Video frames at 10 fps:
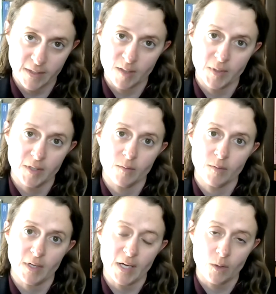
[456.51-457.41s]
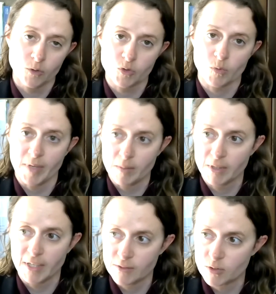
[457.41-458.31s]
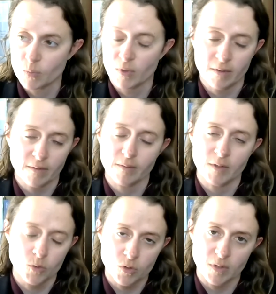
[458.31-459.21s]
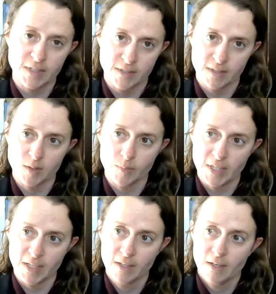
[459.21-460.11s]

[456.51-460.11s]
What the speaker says: I mean, House Republicans, who are usually seen to be